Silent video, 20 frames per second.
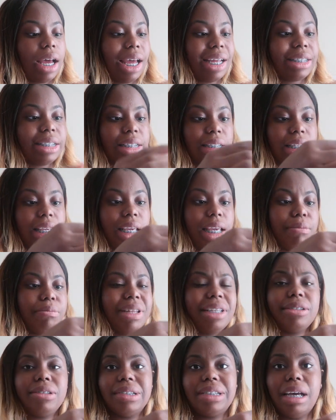I just think, and
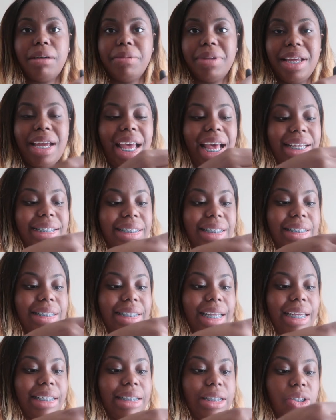plus on top of that, has this
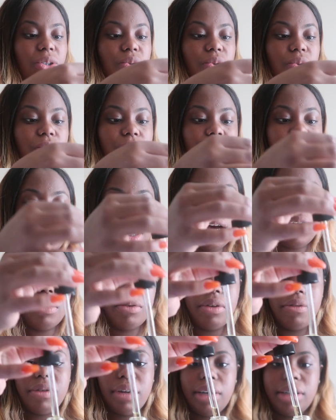nice little, I don't
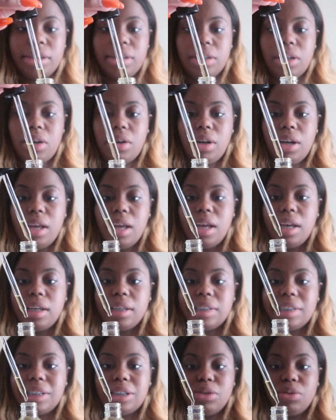know if y'all saw,
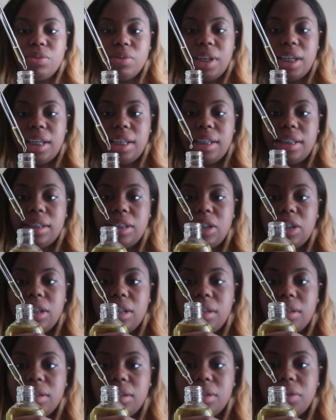syringe.
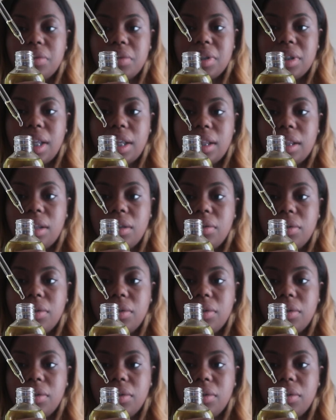So it's like